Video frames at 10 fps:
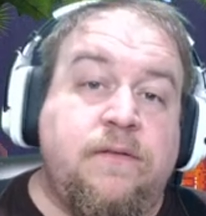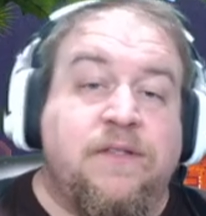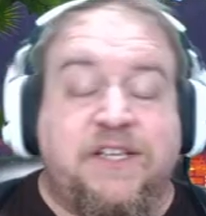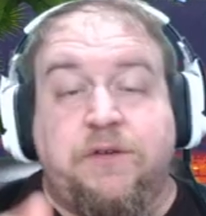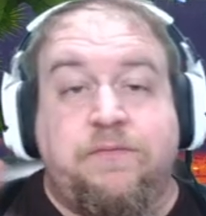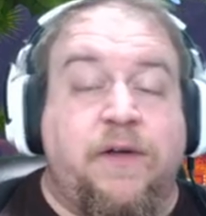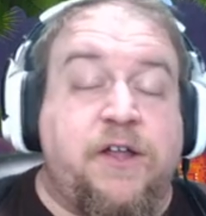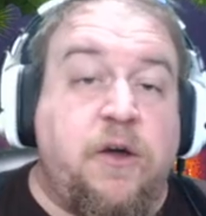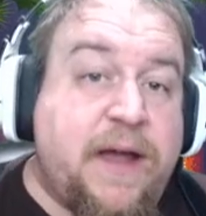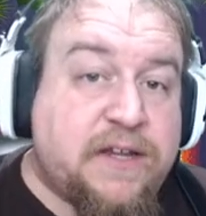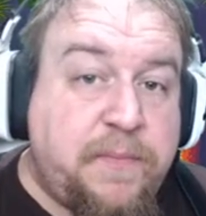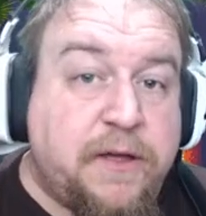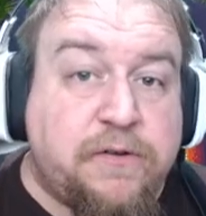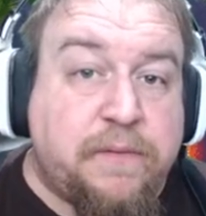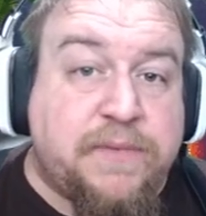unless you want to go back to
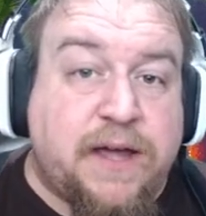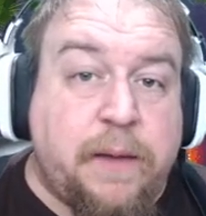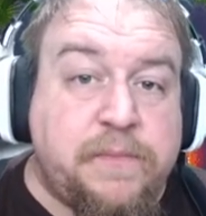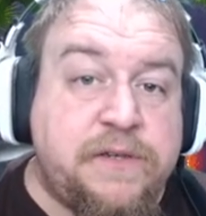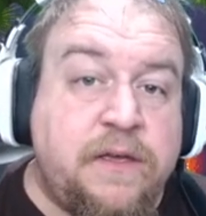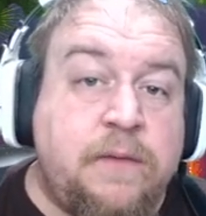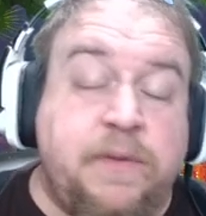Pilgrim times.